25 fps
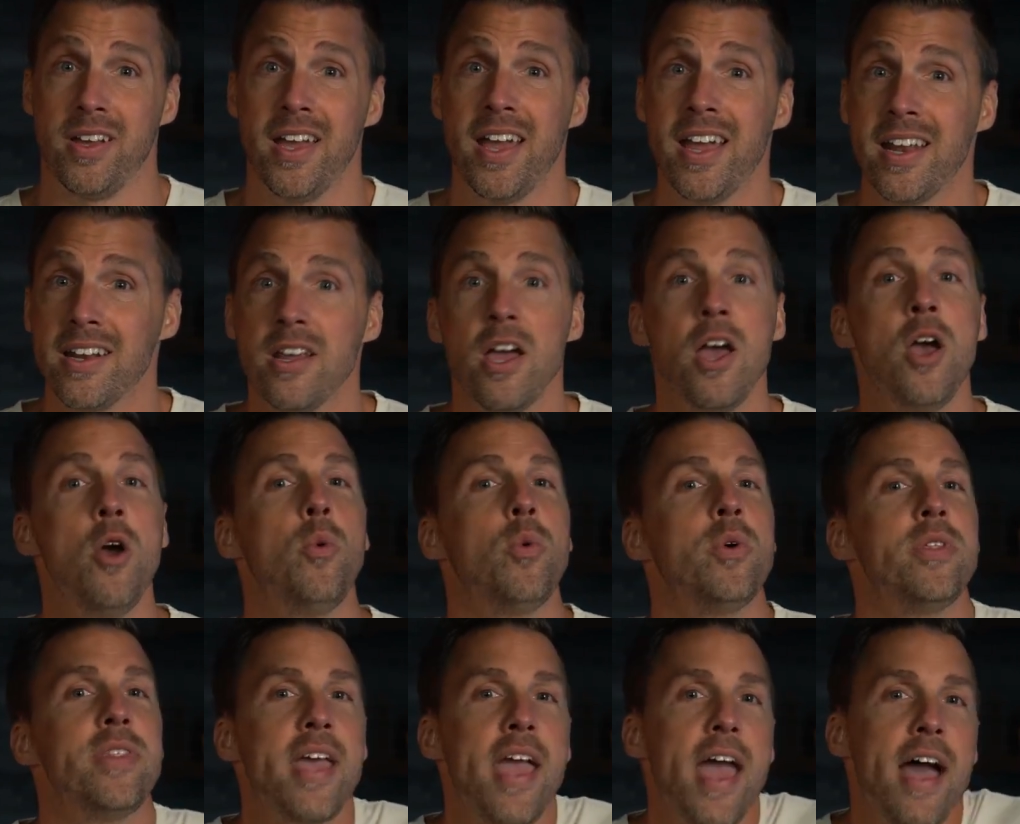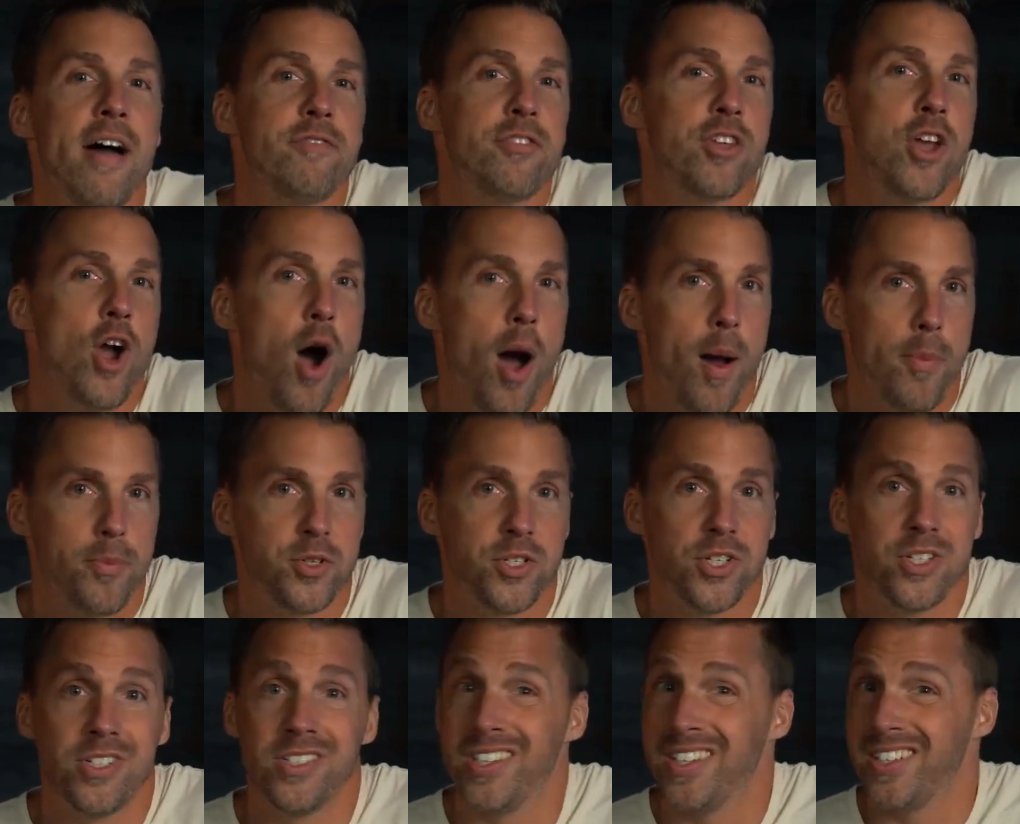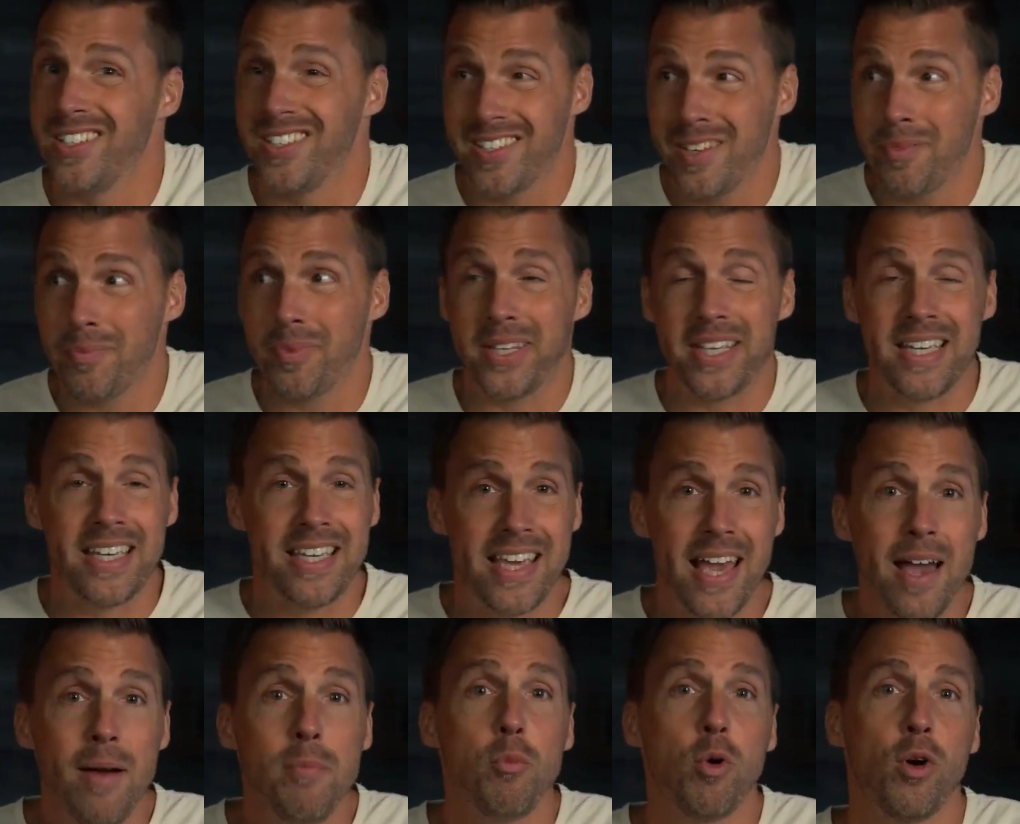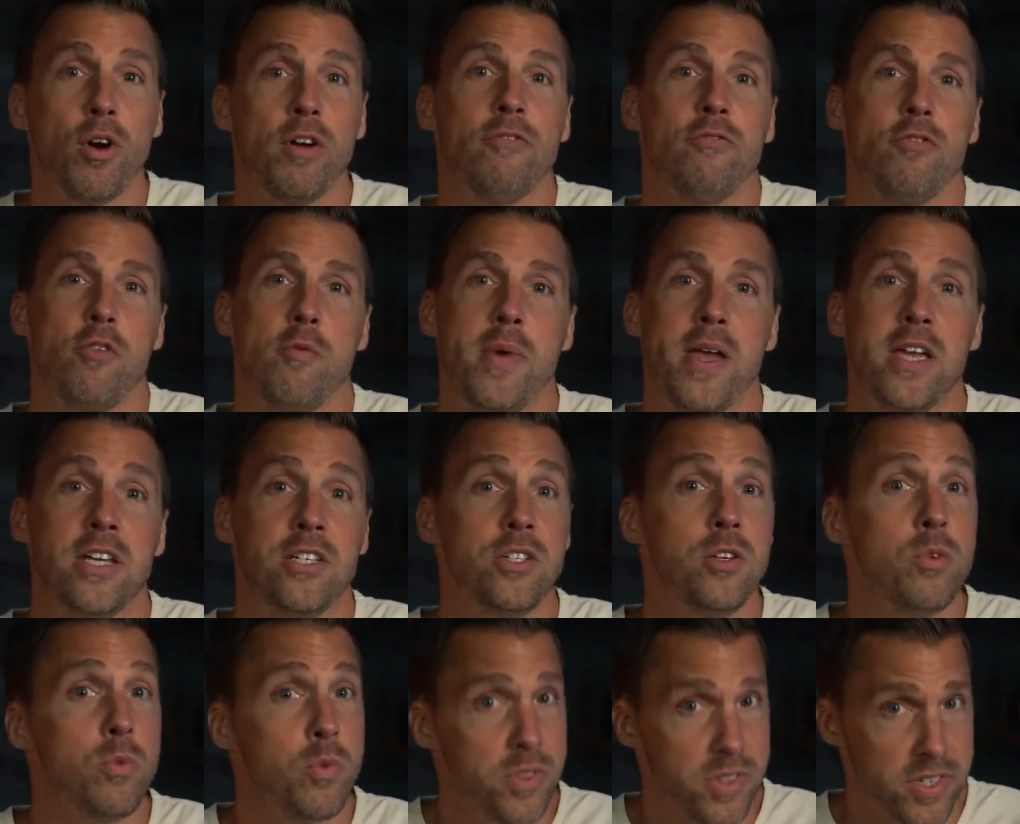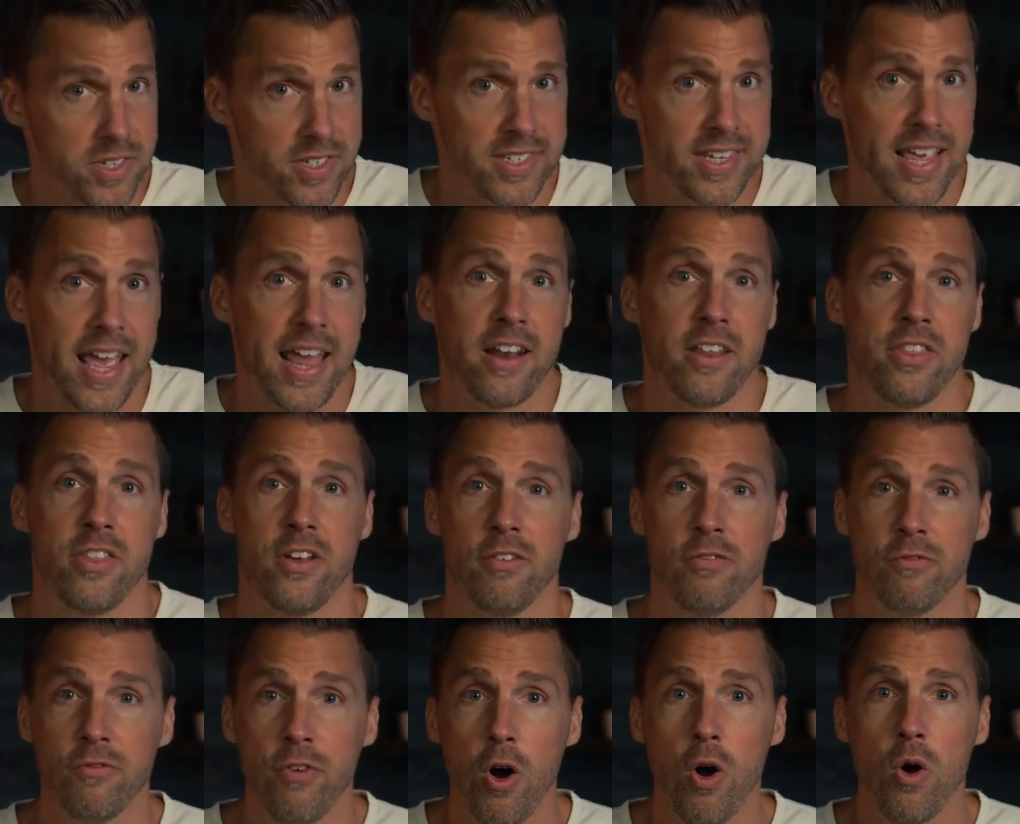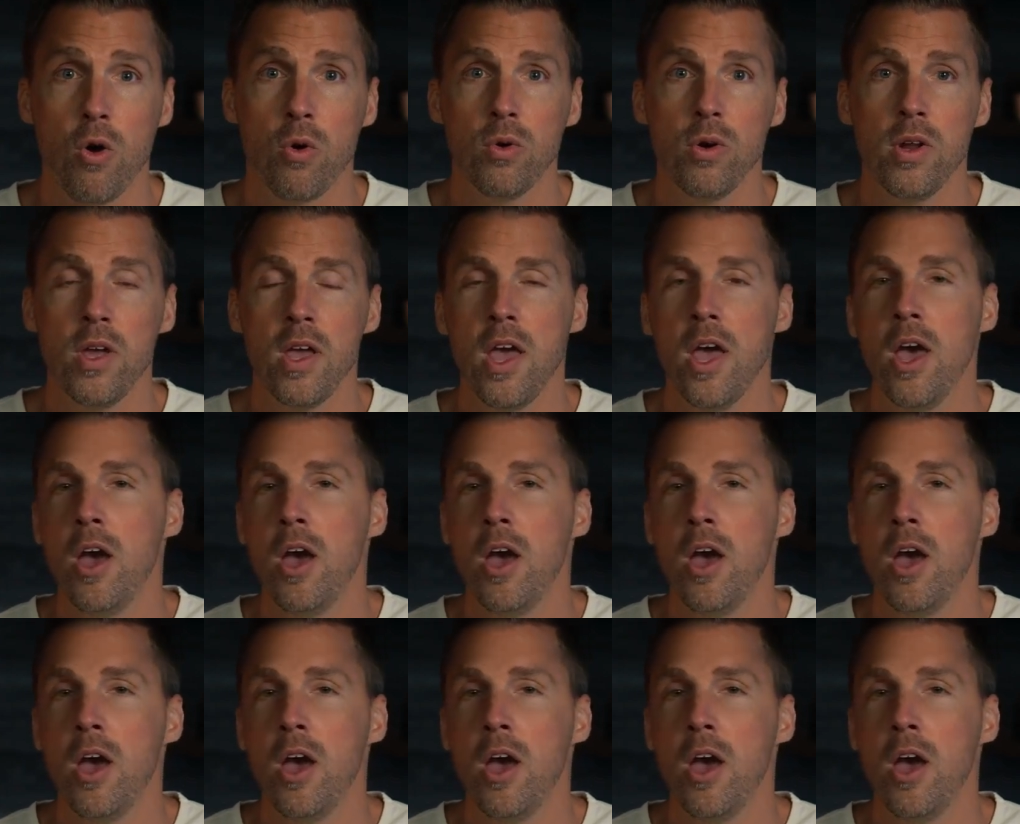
And when they have the option to simply get more information with a scan of their phone,